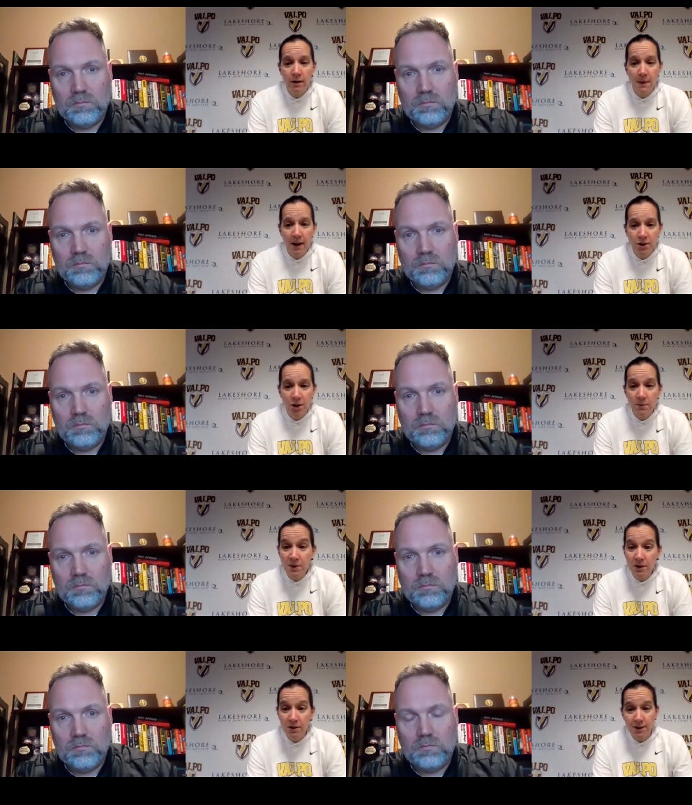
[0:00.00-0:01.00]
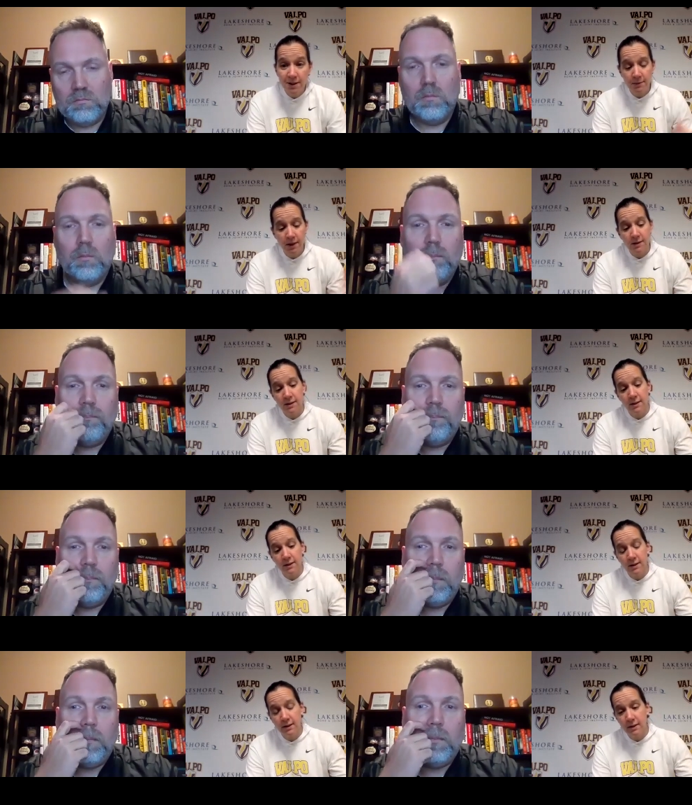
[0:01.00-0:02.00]
Speaker 1: out her matchups, and her teammates did
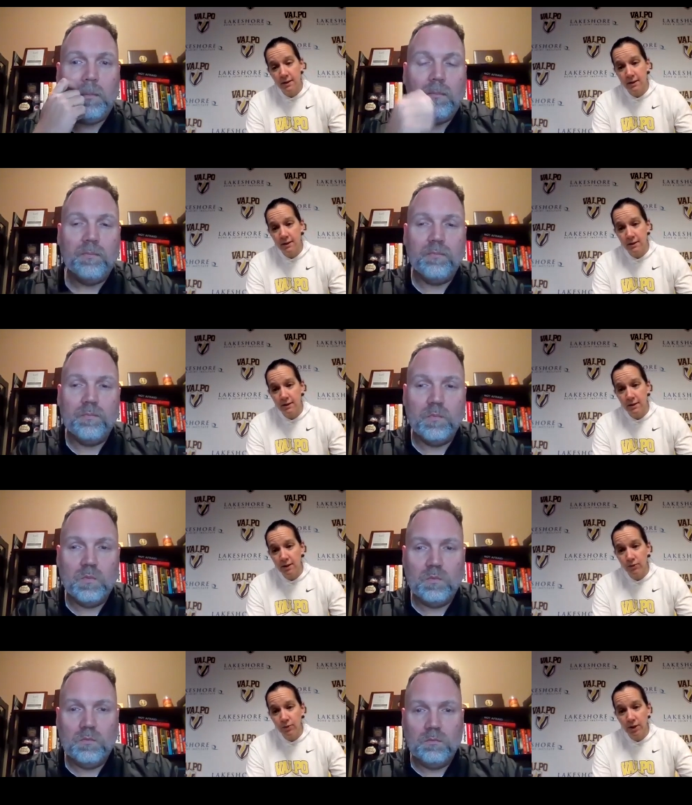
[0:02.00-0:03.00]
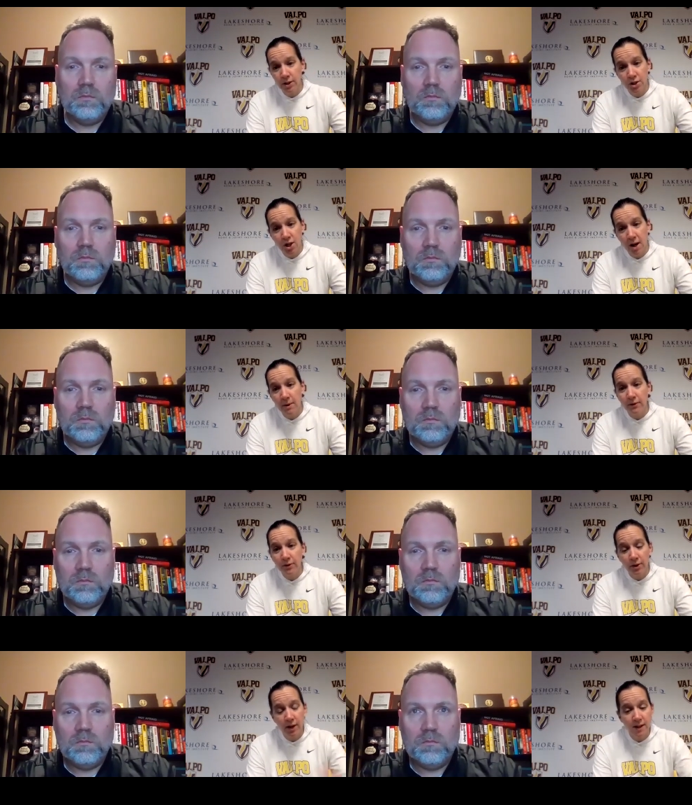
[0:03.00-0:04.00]
a, a, a really good job
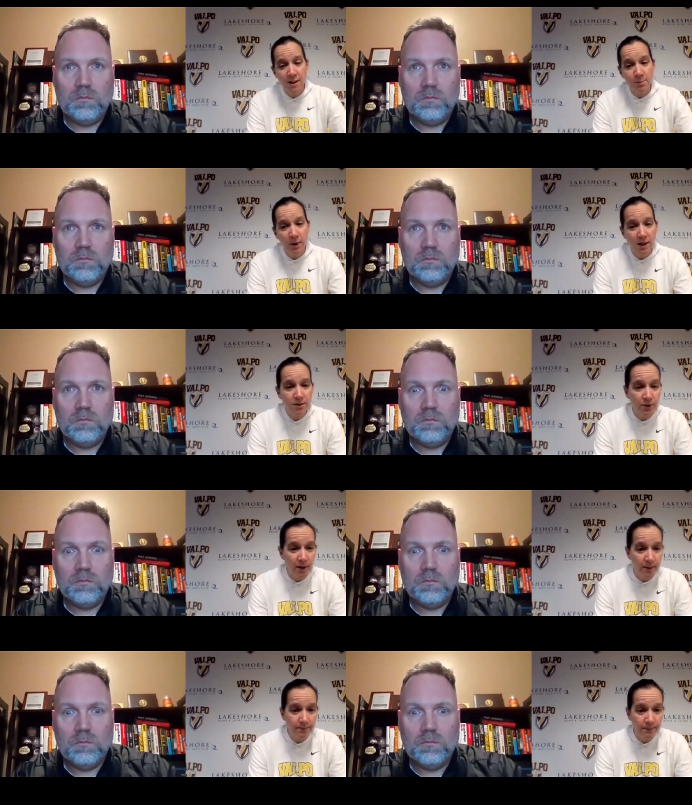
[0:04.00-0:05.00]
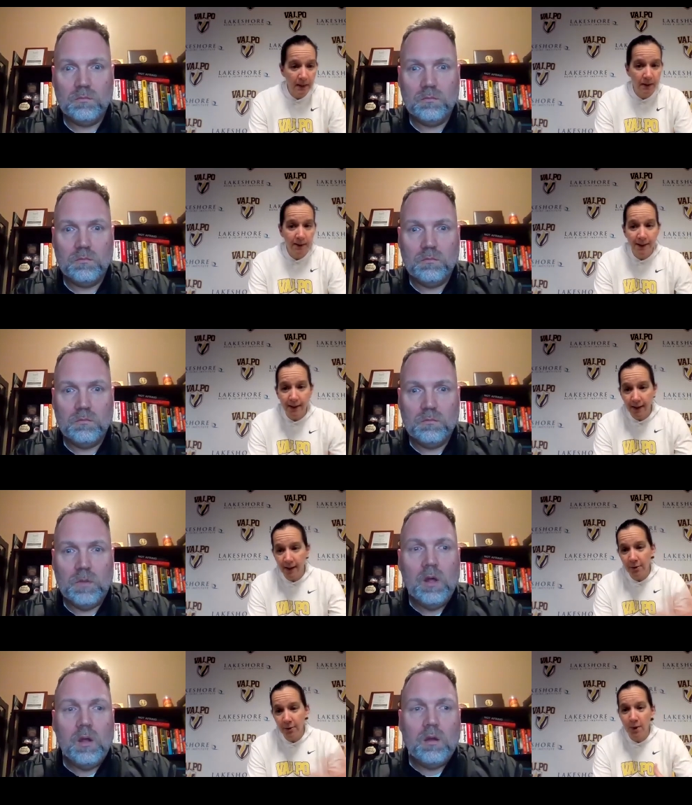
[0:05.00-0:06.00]
of creating space for them getting
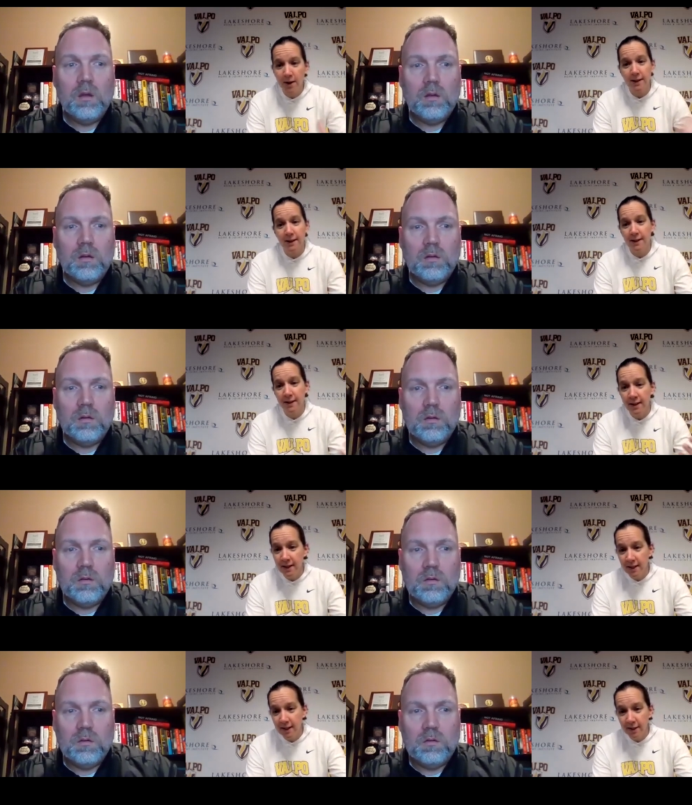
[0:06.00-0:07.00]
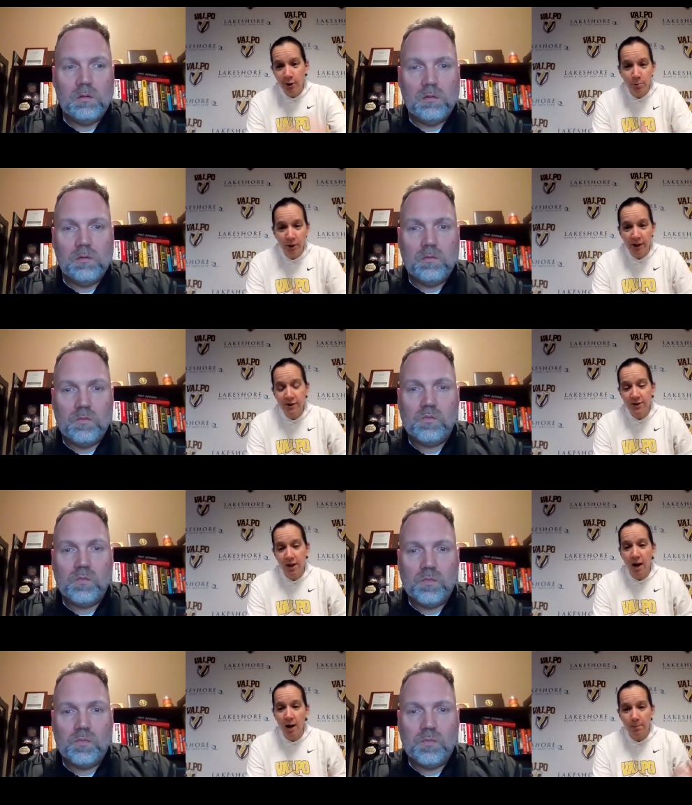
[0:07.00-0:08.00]
out of the way, getting getting their players
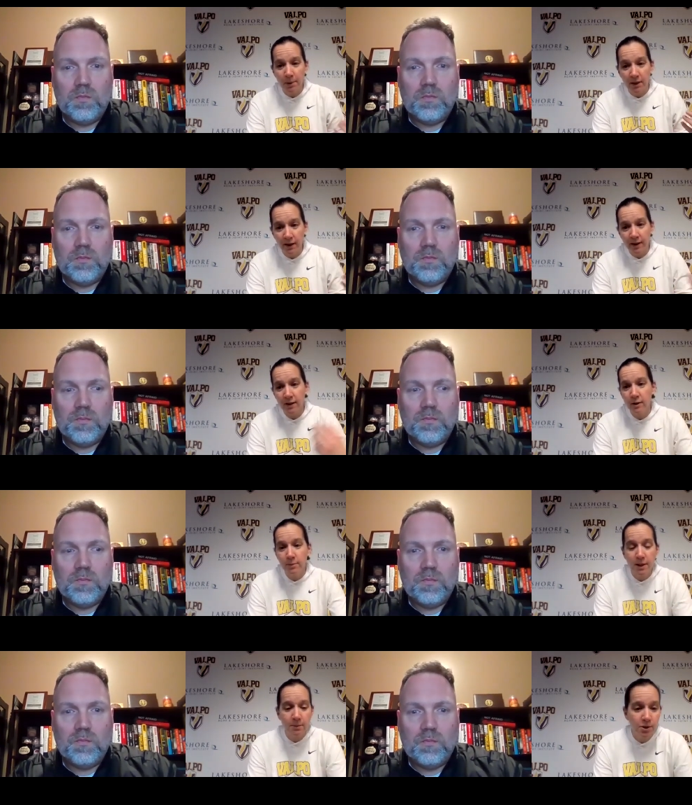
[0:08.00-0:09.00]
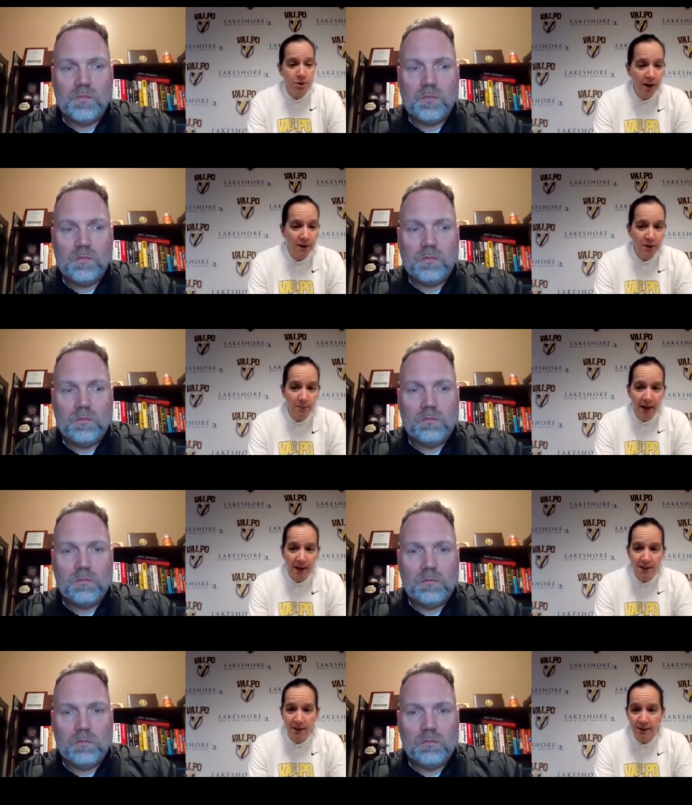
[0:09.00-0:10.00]
up, and letting her be able to drive to the
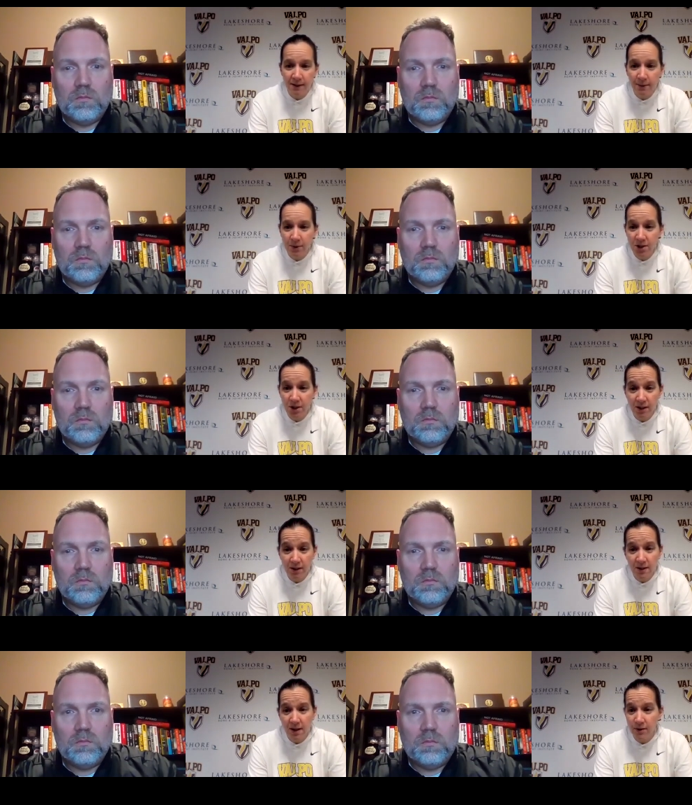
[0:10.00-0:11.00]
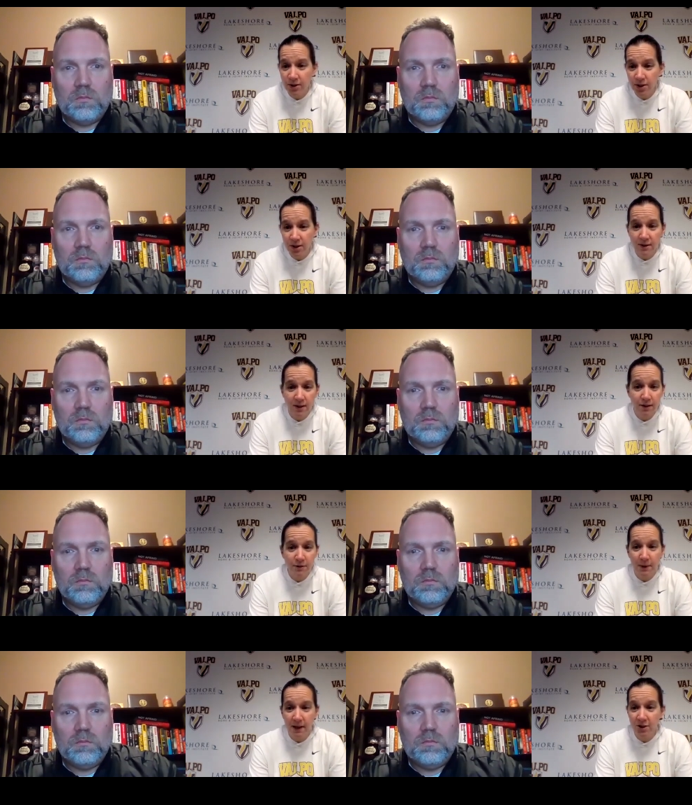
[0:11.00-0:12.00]
basket. And then when she gets going, she's a
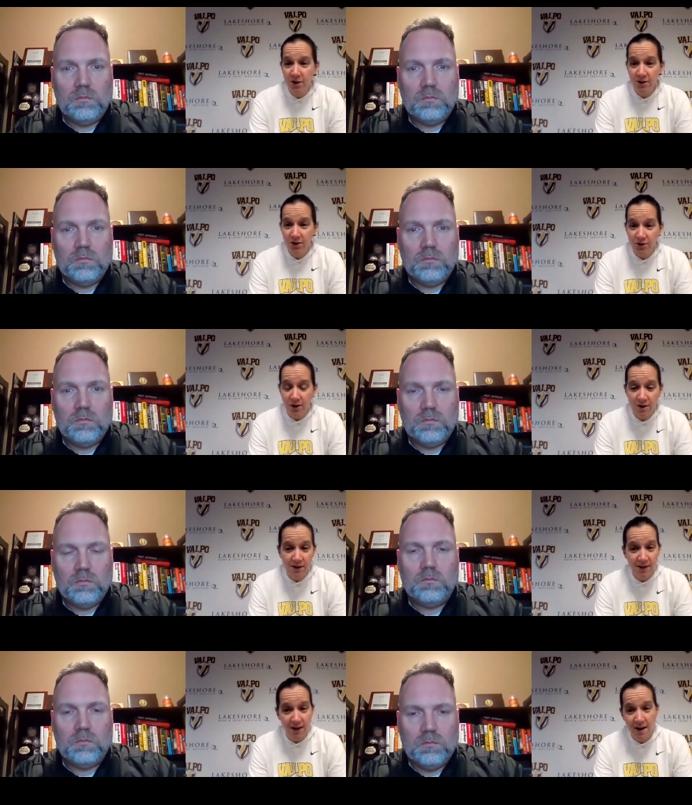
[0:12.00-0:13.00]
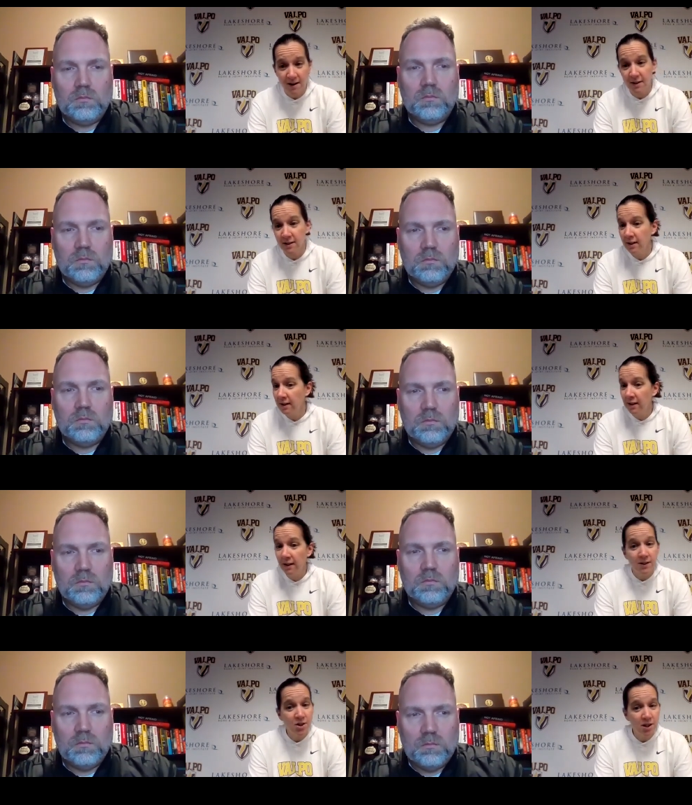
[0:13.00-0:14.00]
load, man. She's strong as an ox,
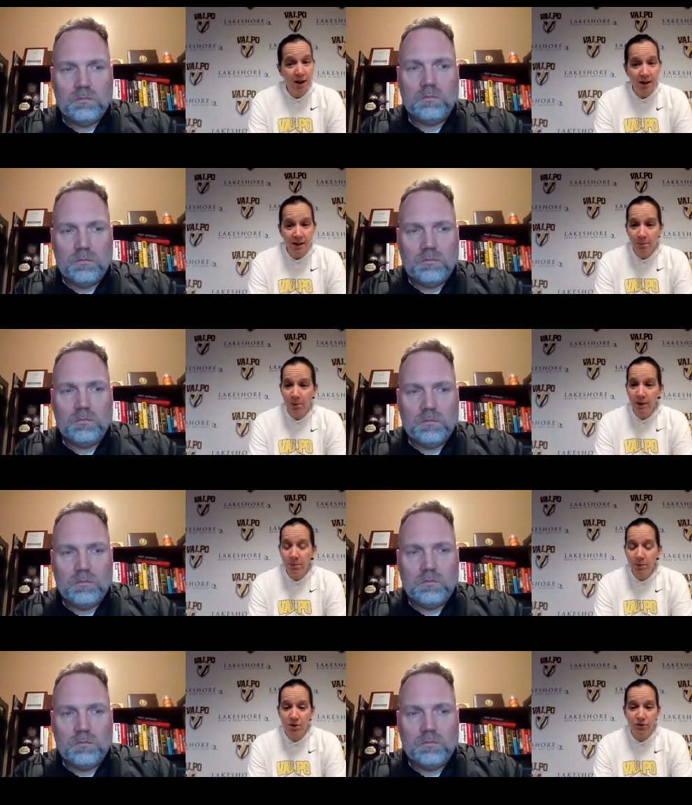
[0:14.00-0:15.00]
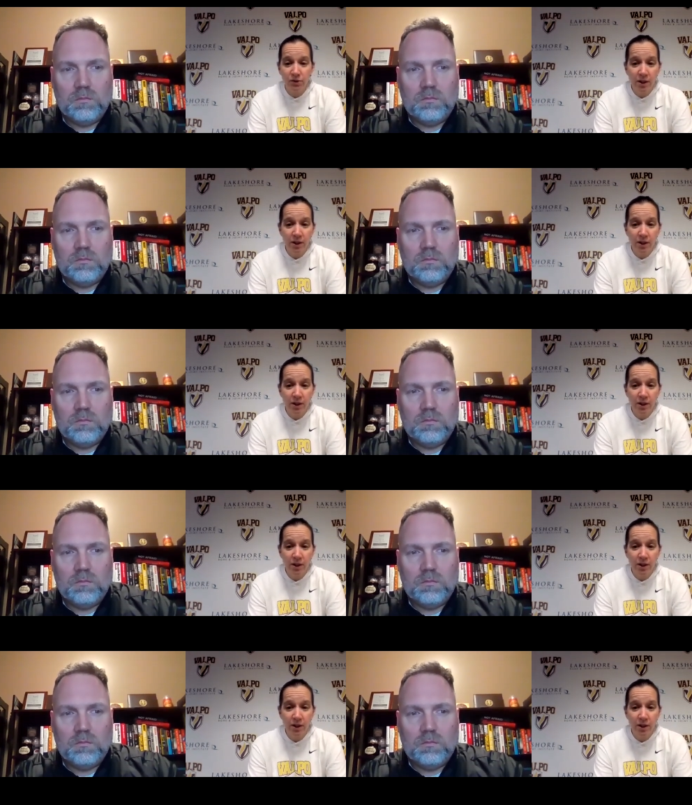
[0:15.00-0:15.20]
and she got into people. She